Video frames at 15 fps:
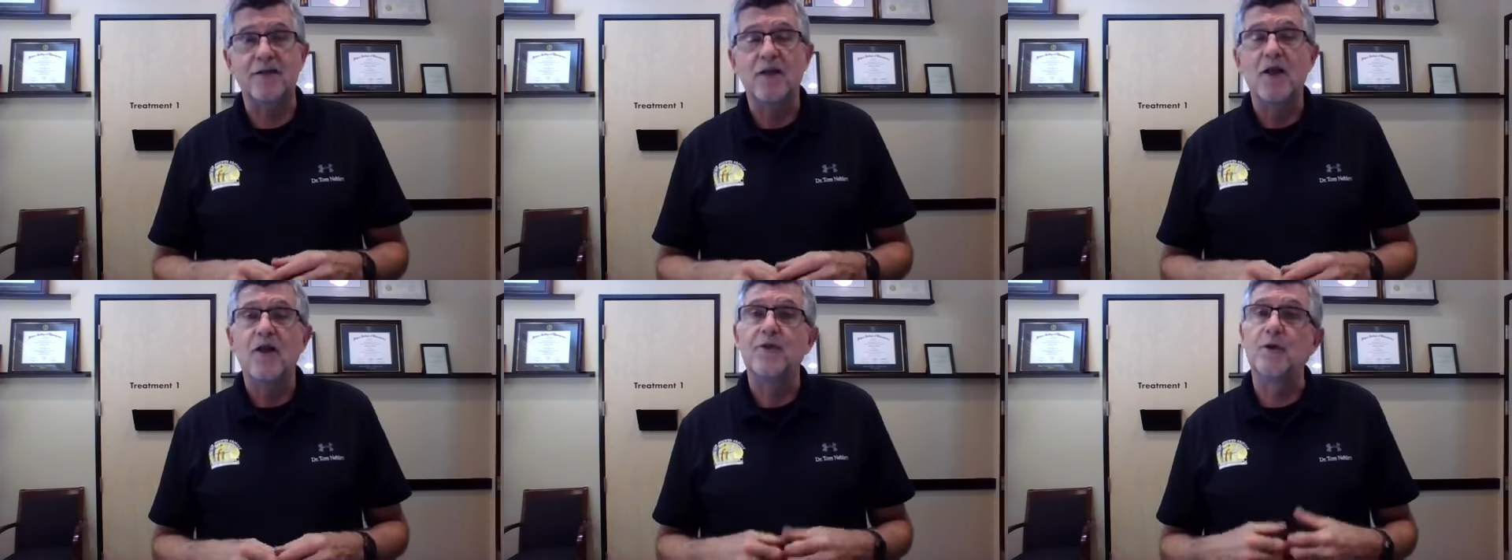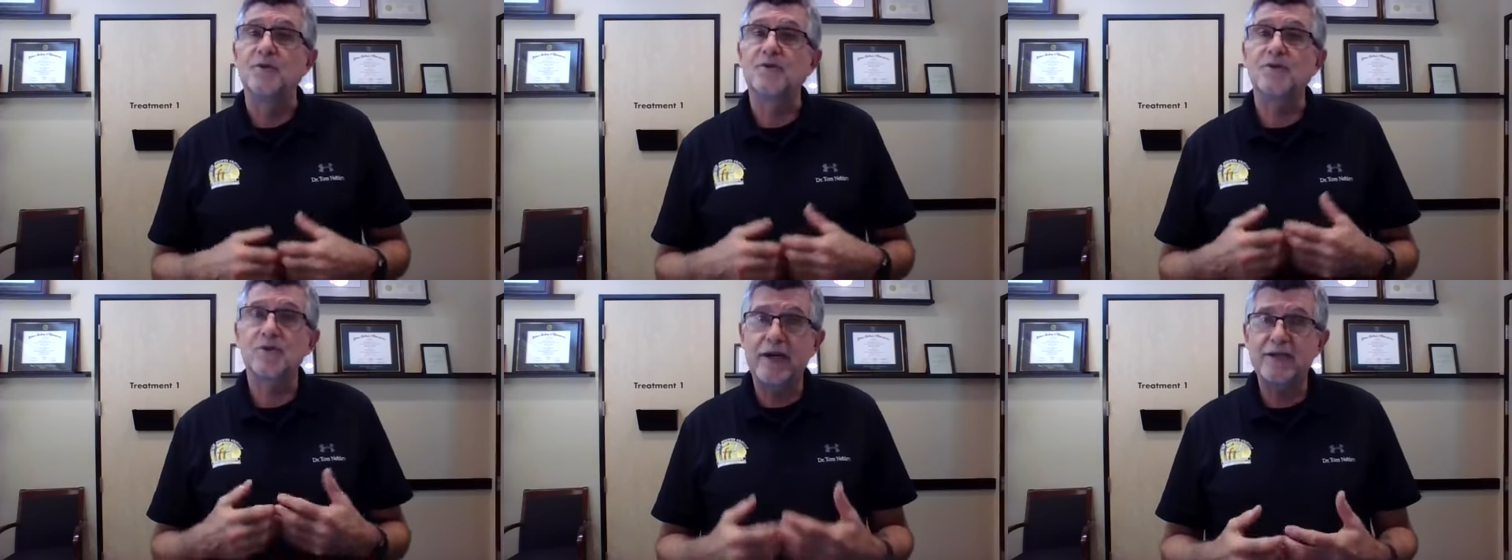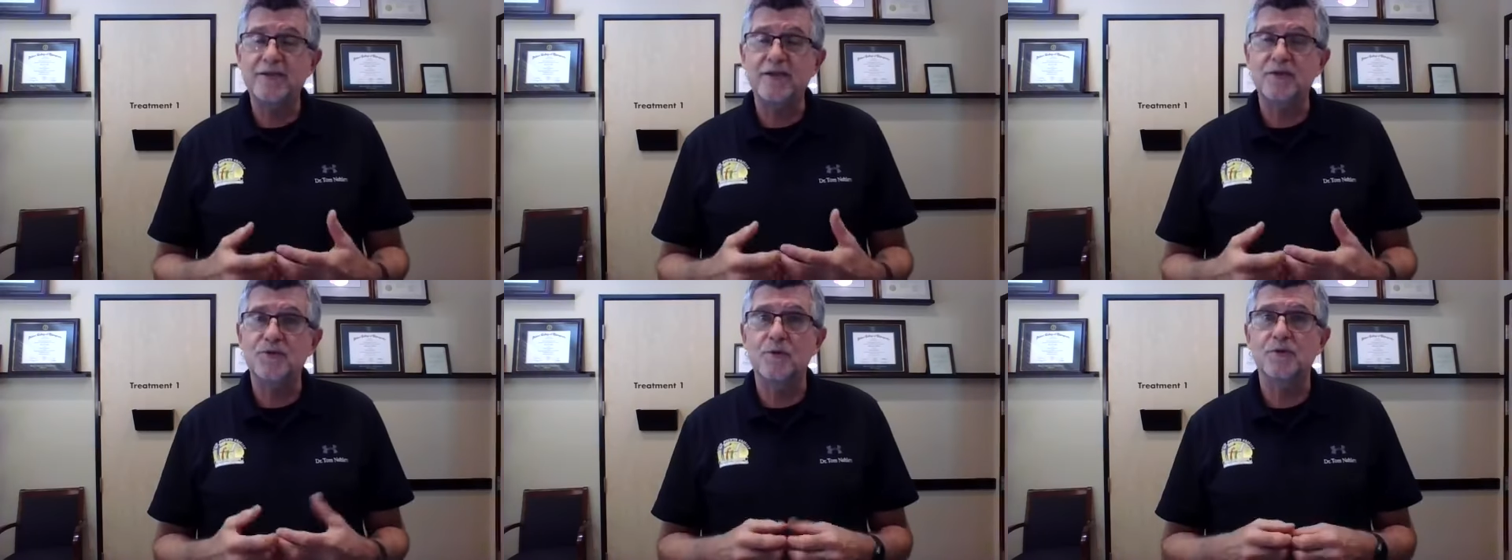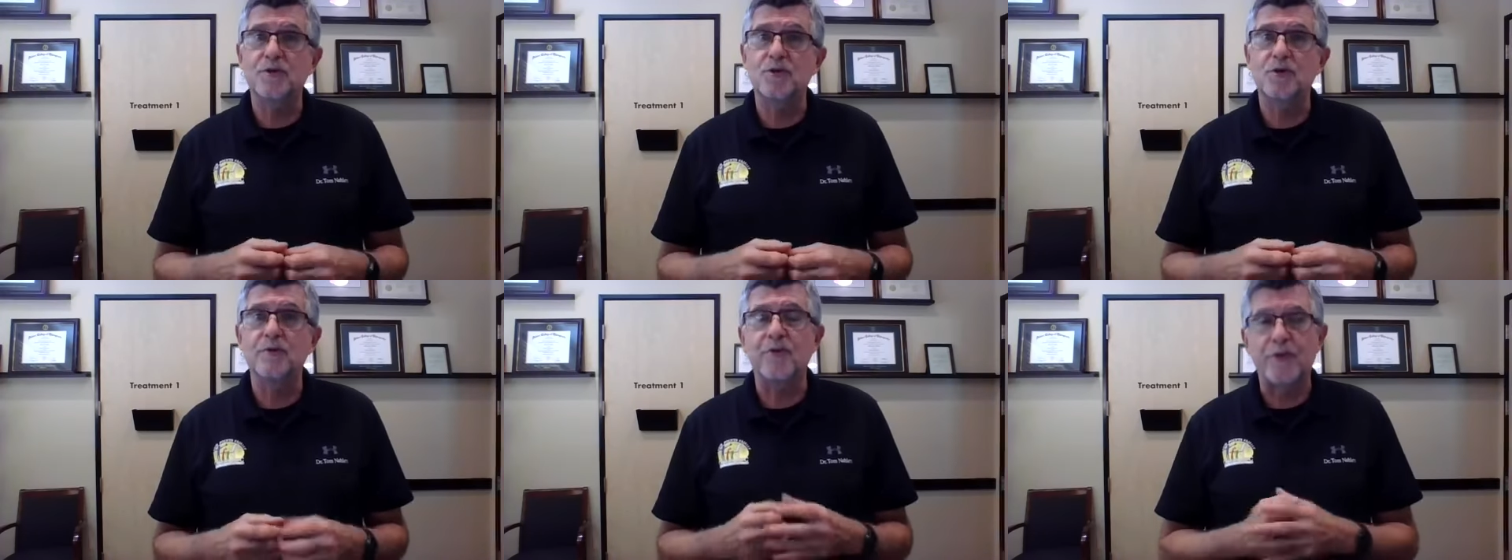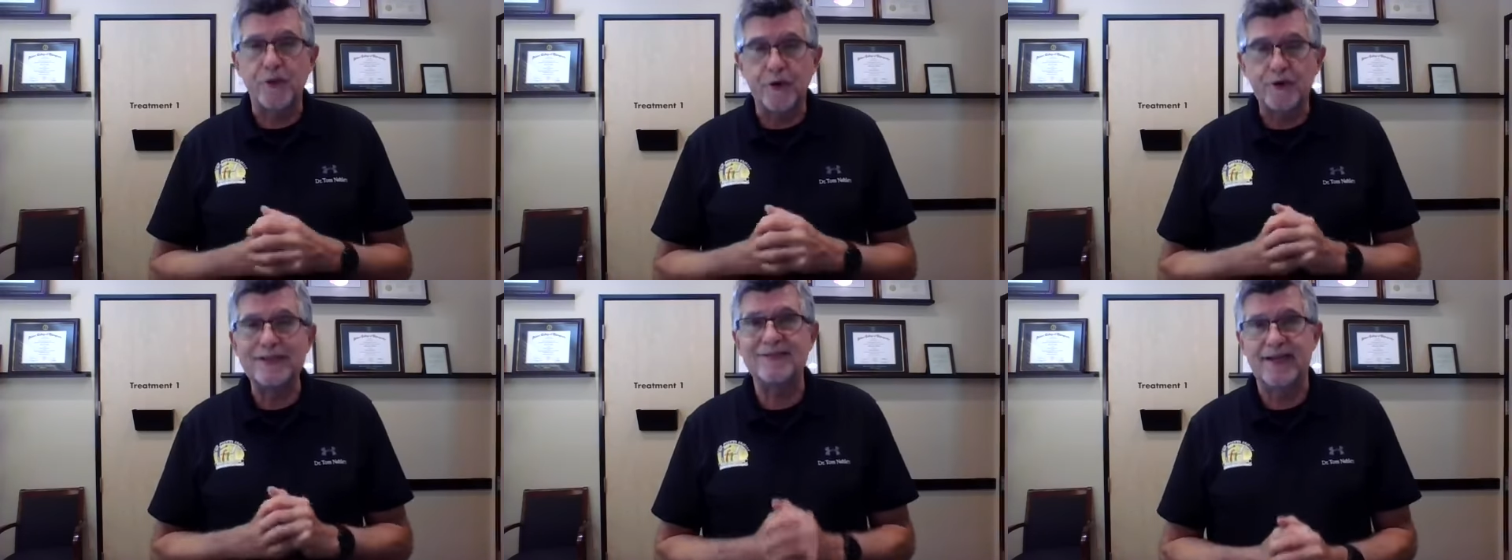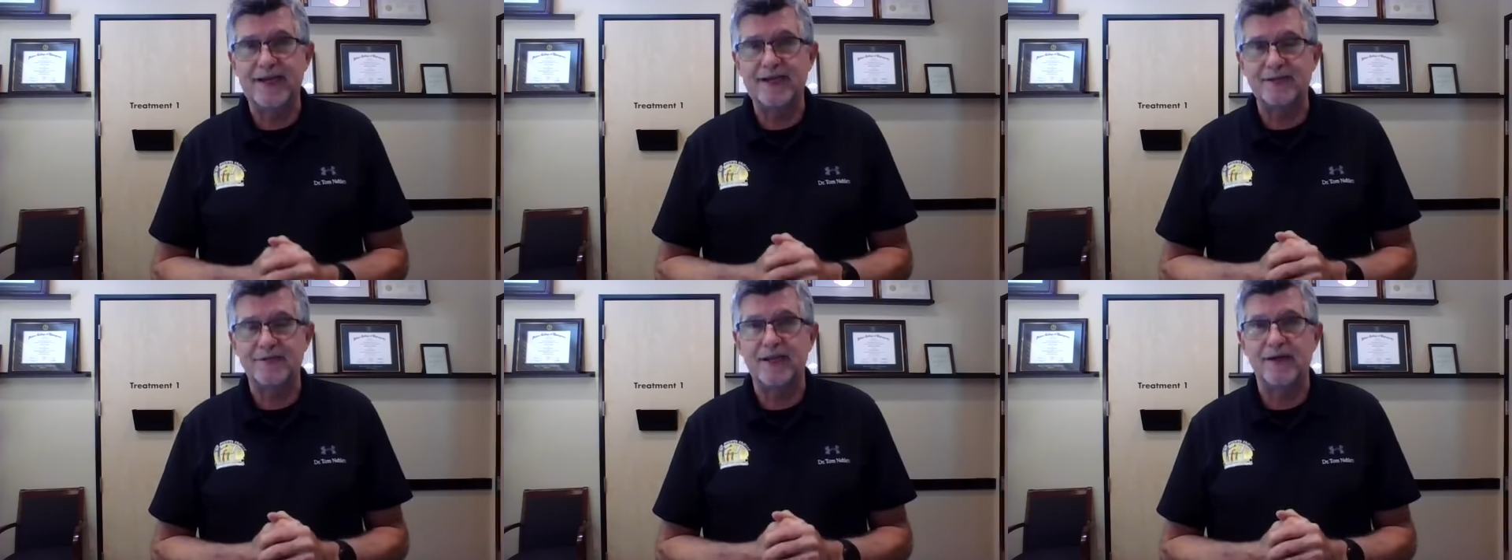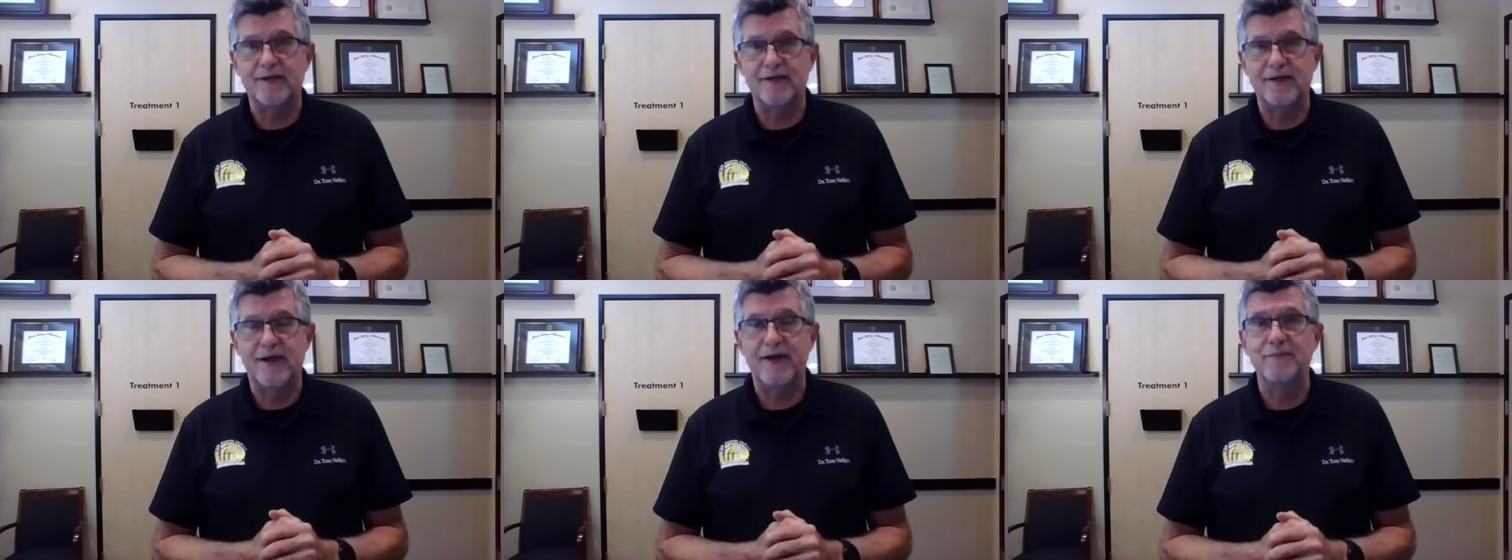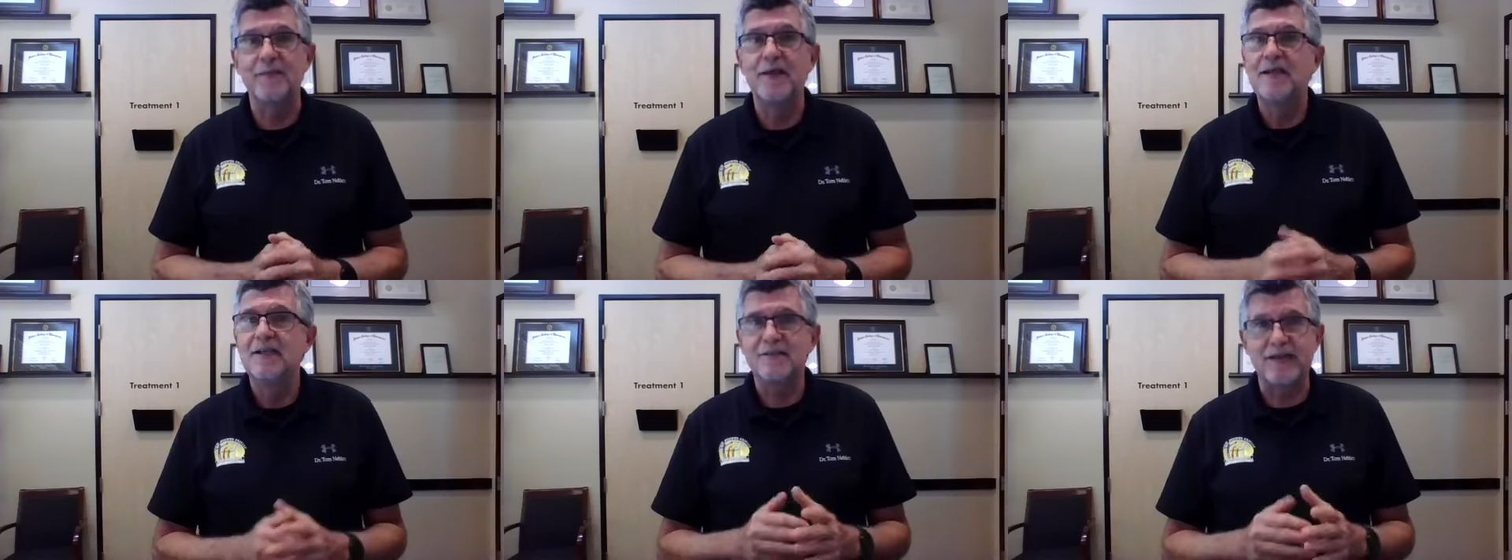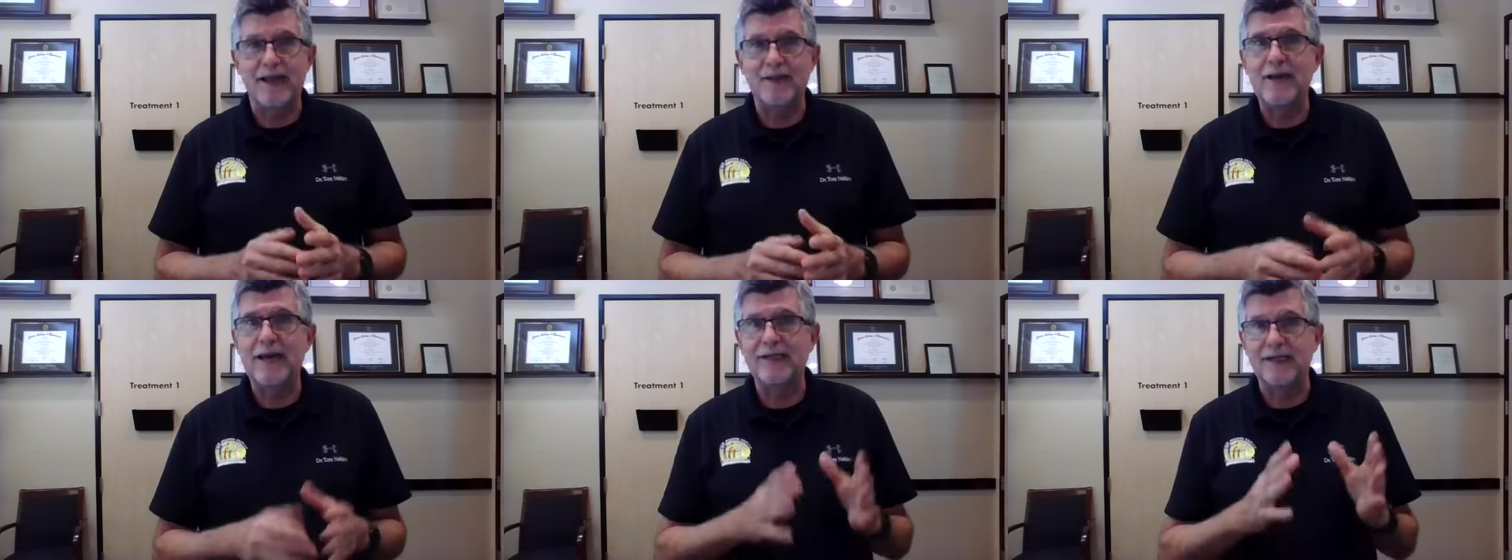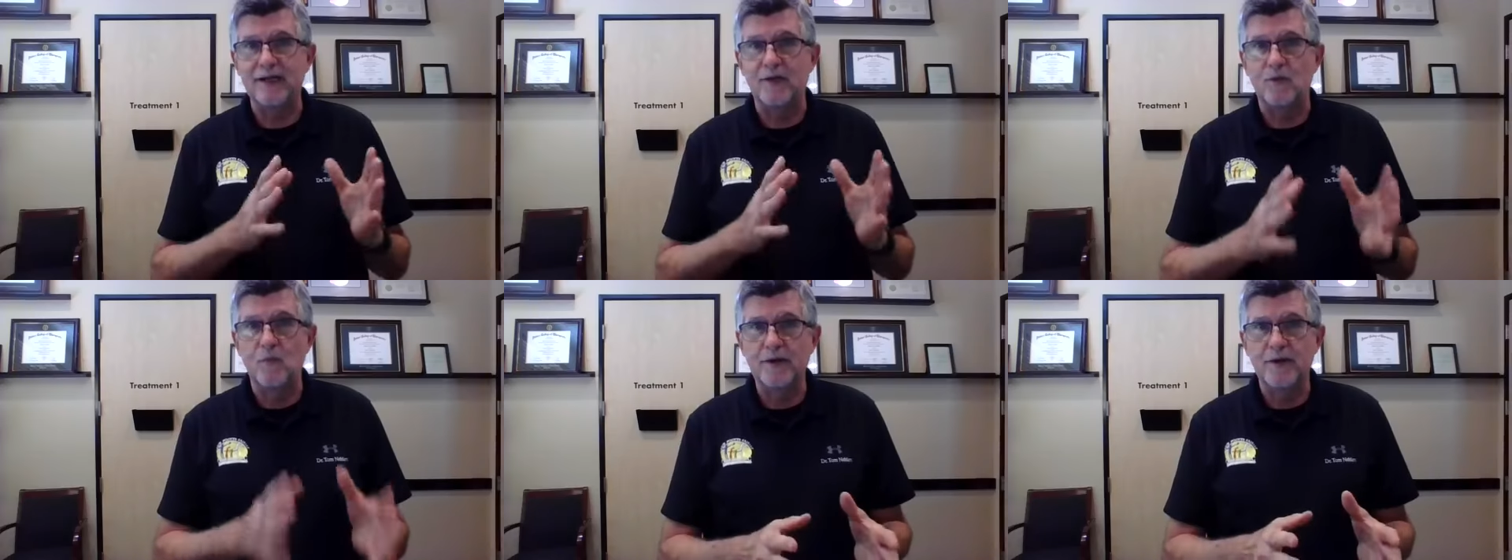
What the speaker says: Those stretches we want you to do for 30 seconds at a time. Same idea.